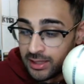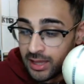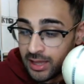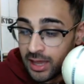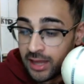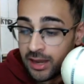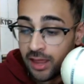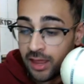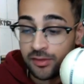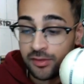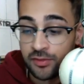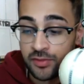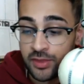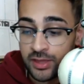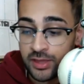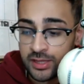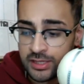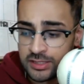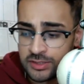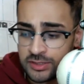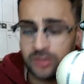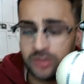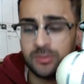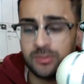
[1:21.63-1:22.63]
Another thing
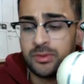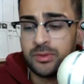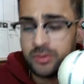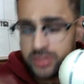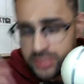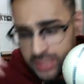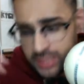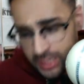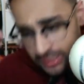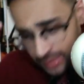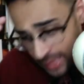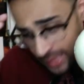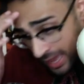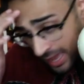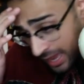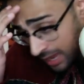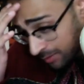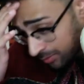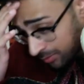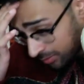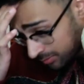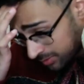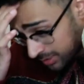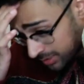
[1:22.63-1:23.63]
he told me was like the
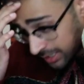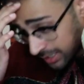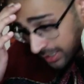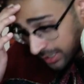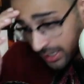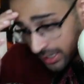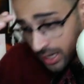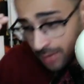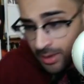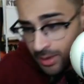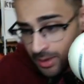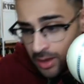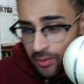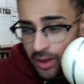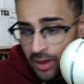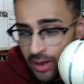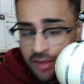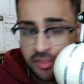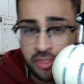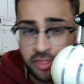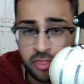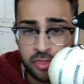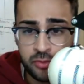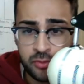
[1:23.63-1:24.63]
album didn't come out
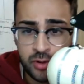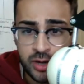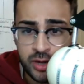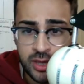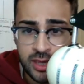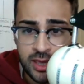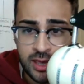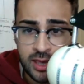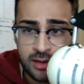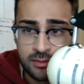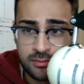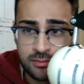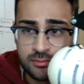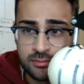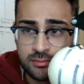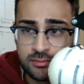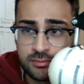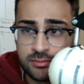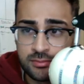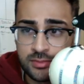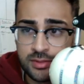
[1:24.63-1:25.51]
at 3 a.m.